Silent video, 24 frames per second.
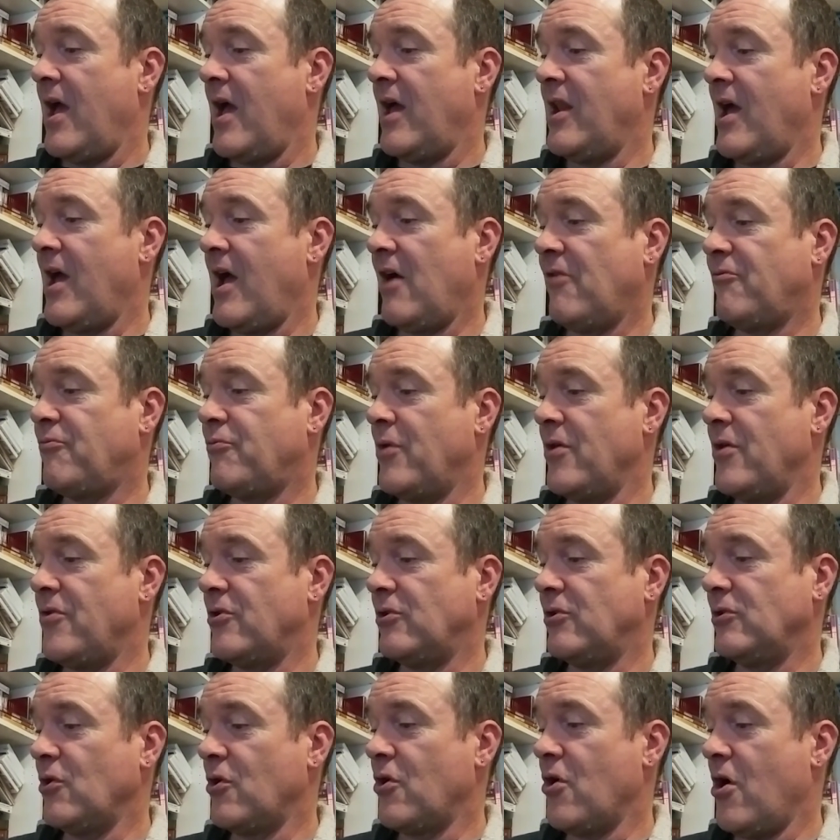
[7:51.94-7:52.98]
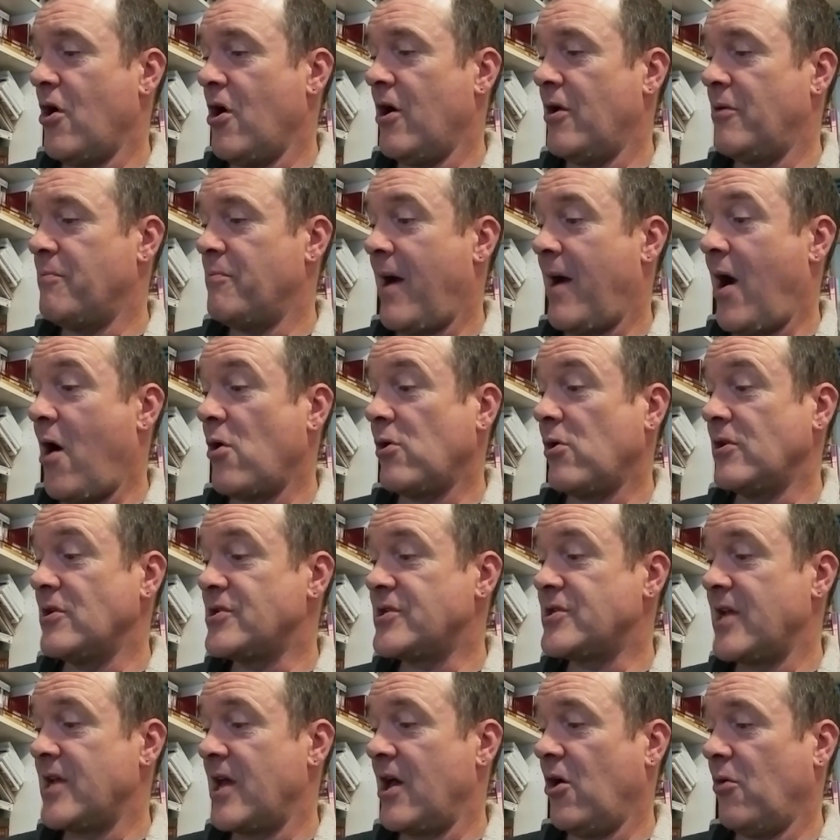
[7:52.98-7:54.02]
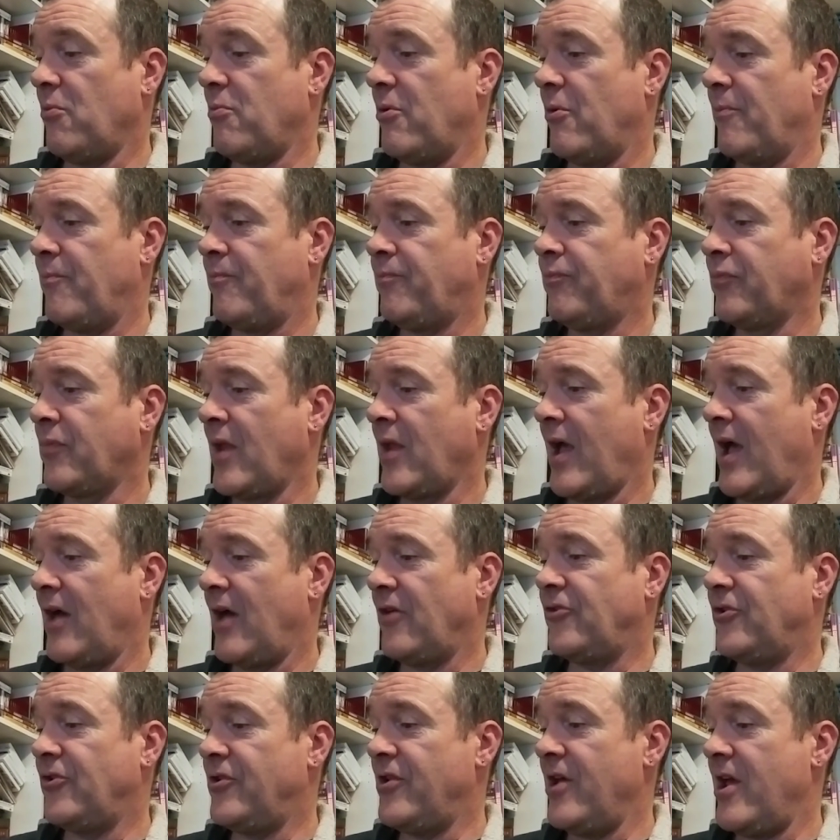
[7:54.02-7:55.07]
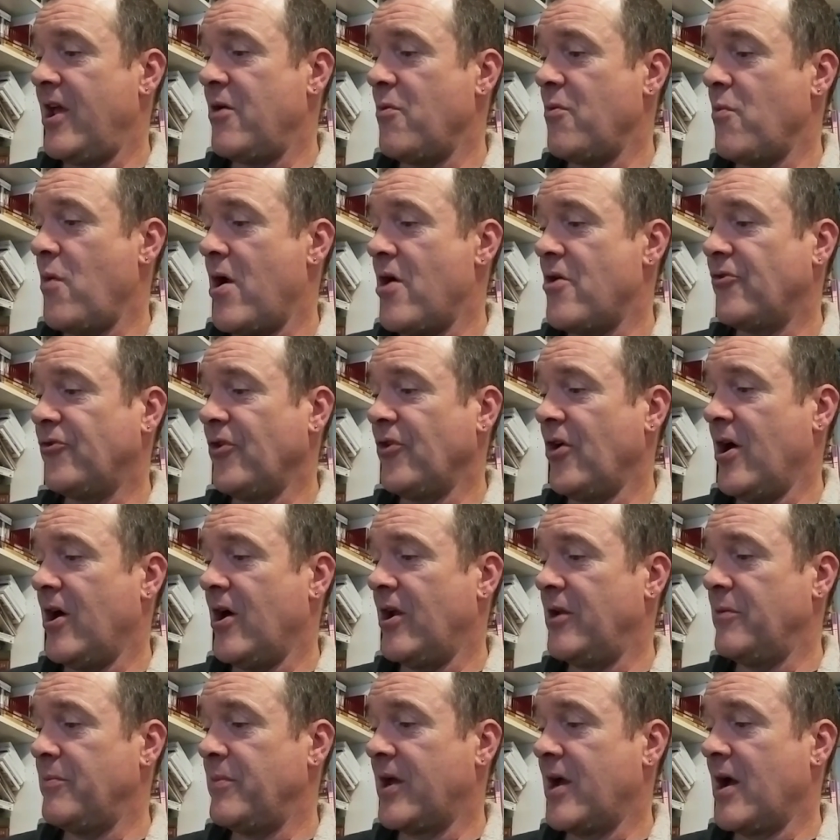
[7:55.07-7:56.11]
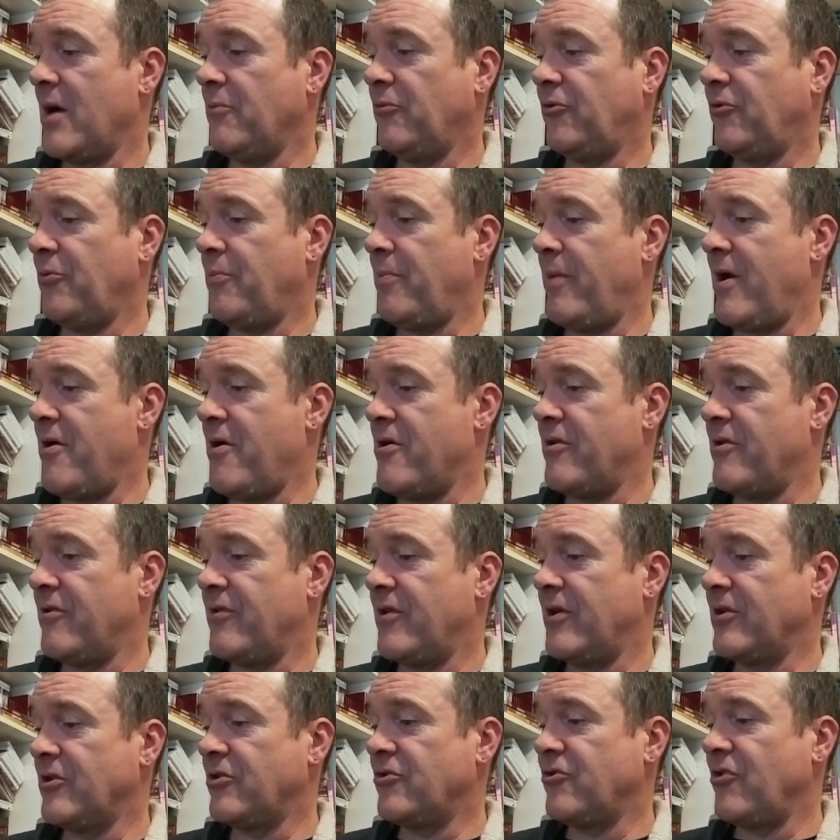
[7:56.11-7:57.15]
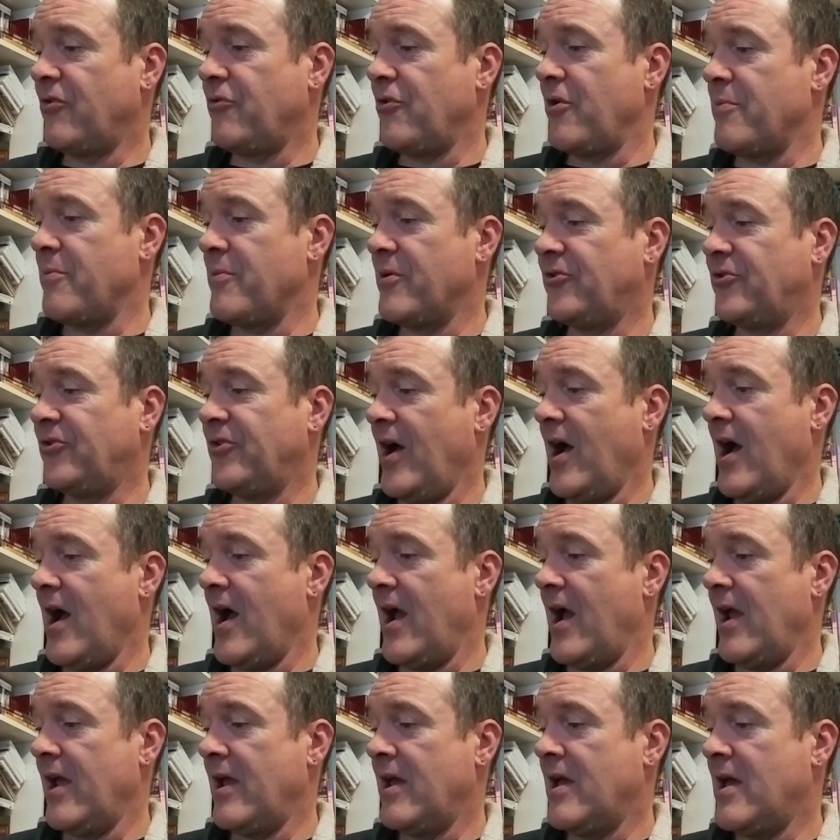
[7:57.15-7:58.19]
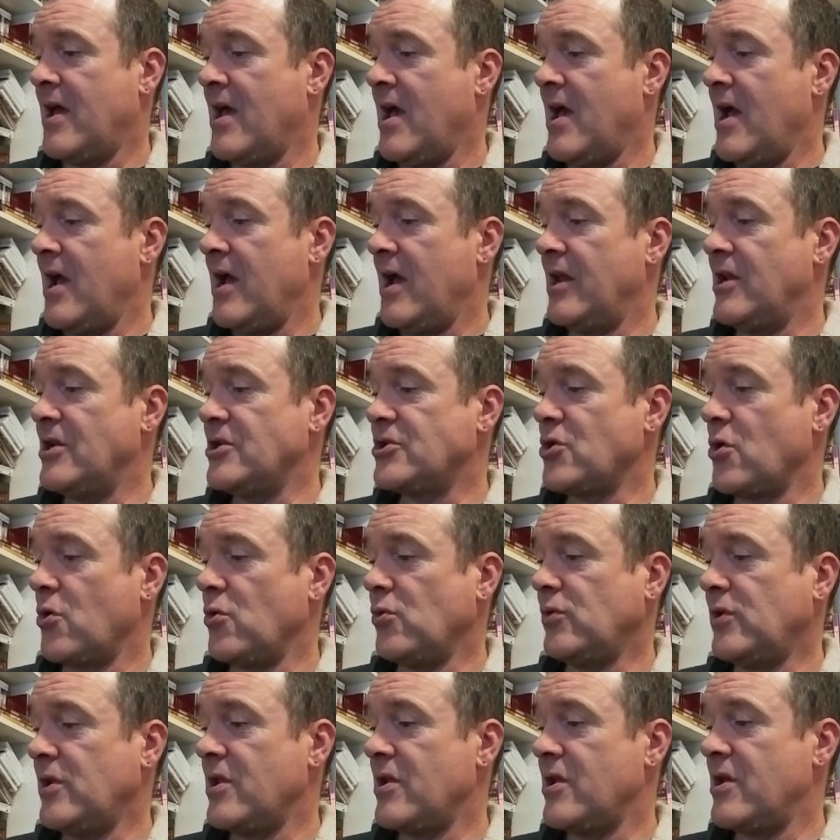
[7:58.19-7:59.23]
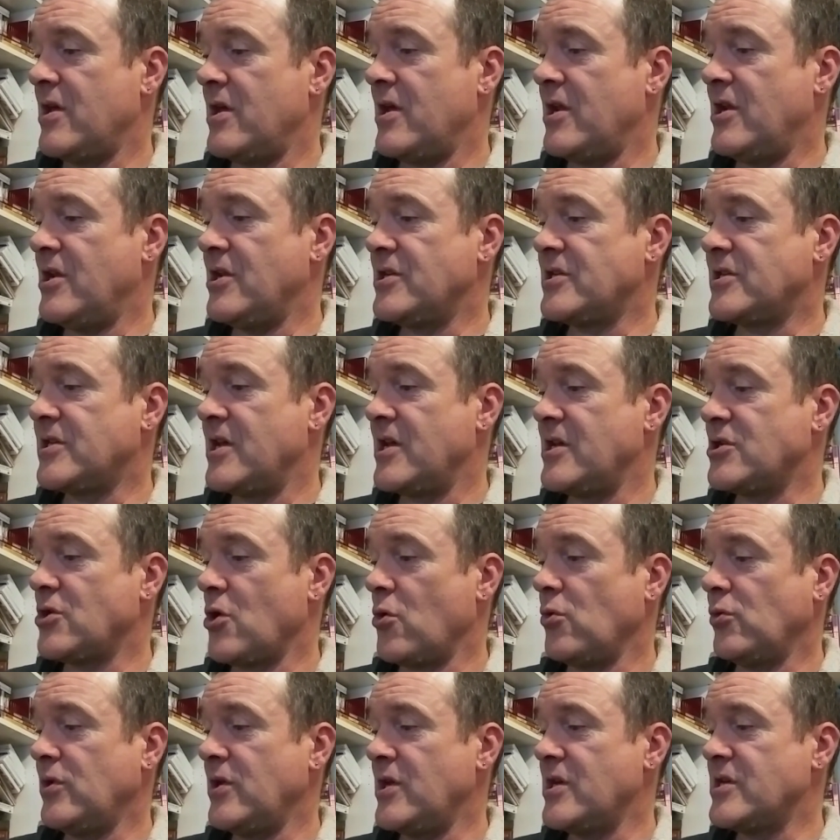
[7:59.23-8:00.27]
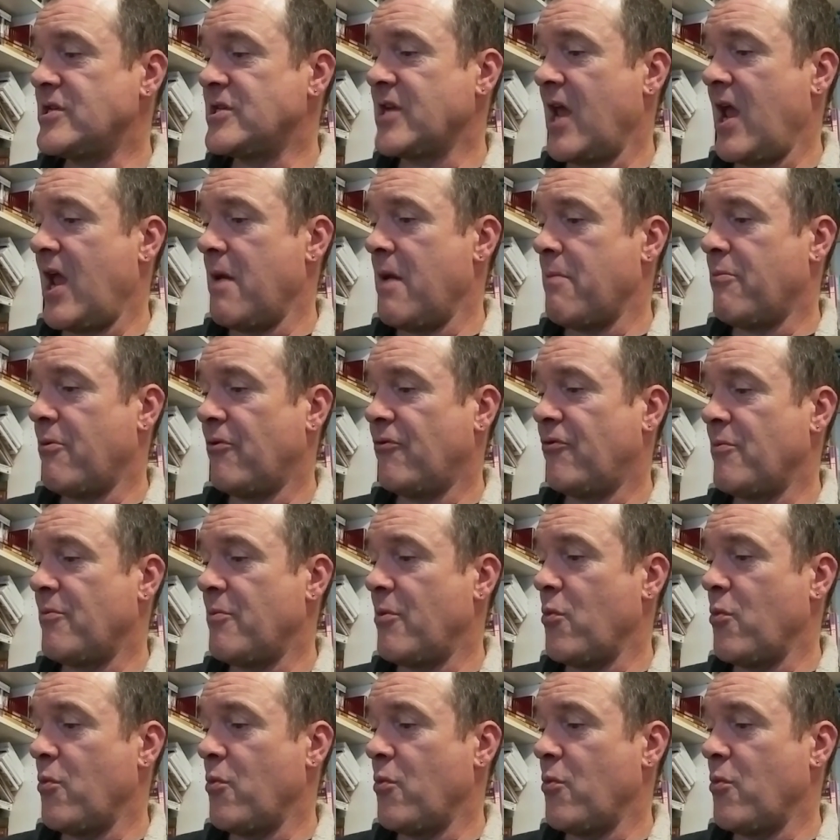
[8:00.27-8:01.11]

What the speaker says: half-brother look on, powerless to help him. As the day wears on, it becomes apparent that Jeffrey must die. It is his only escape from a